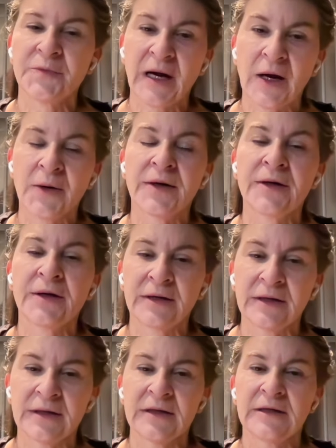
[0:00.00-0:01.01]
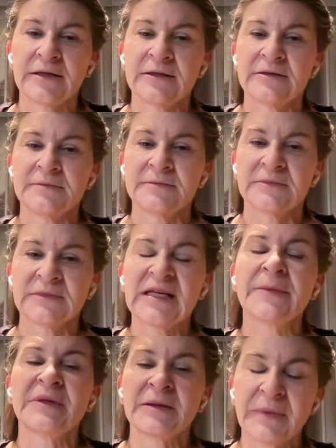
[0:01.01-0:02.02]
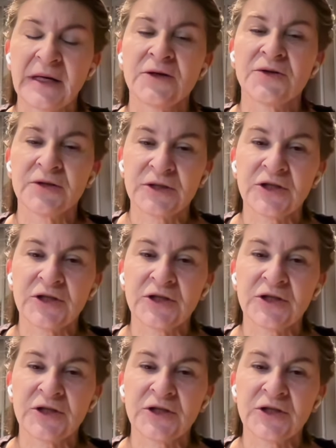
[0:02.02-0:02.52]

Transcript: power, something bigger so than